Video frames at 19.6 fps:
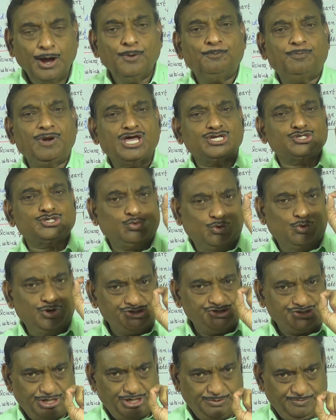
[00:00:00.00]
+1
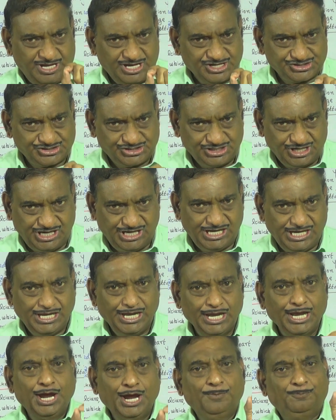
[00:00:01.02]
Cbse,
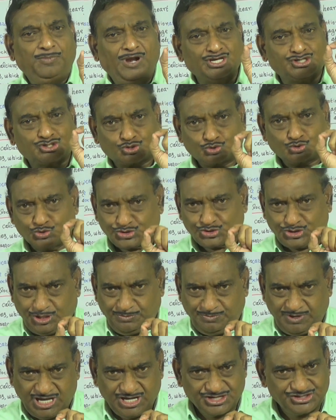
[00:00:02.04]
+2
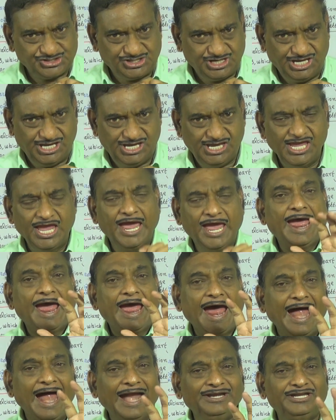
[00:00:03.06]
Cbse
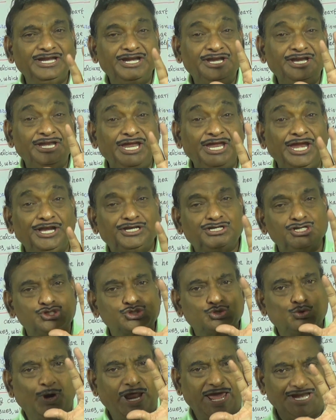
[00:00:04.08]
and NEET
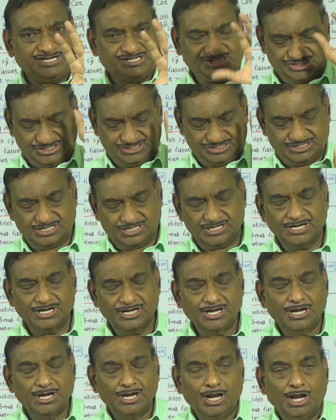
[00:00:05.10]
students.
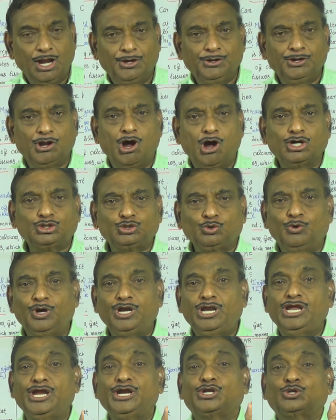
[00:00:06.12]
Not
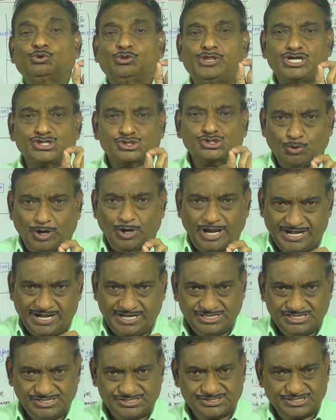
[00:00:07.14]
only to the
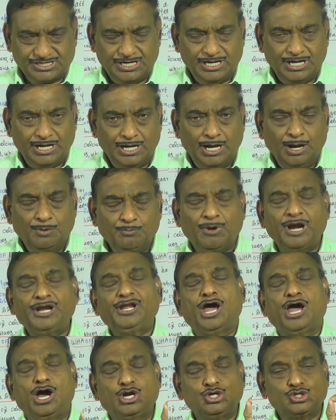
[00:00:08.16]
students, but
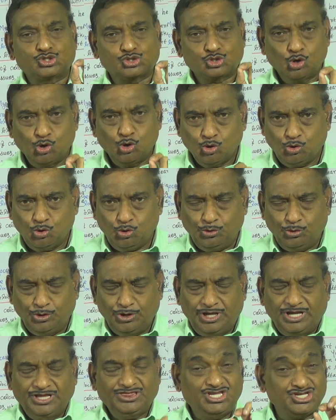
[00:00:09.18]
also
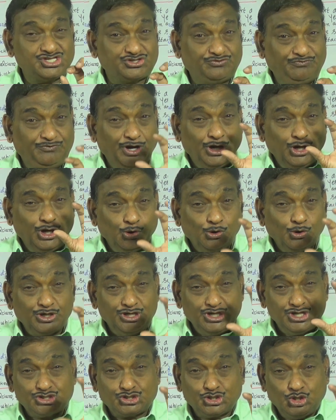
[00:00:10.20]
this video
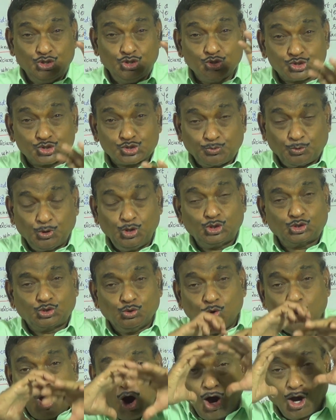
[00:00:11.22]
is useful to
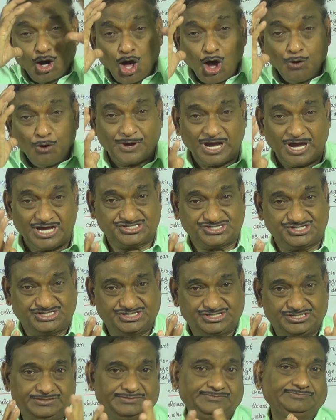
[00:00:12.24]
all of
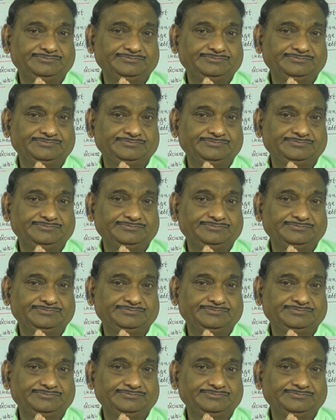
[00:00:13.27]
us.